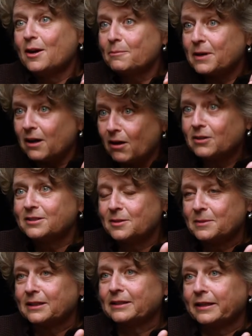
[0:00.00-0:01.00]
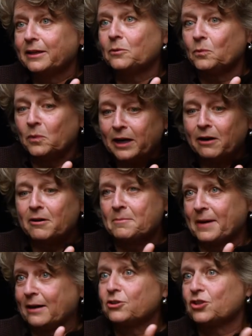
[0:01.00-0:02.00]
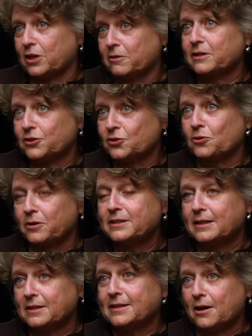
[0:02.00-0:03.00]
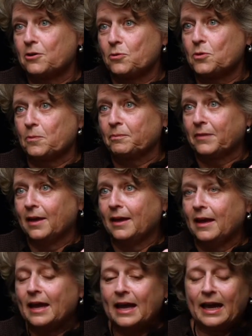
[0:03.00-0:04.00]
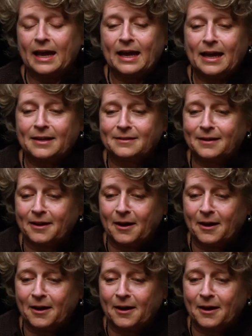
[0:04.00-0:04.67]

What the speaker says: but ultimately we're about sharing stories in a dark room. And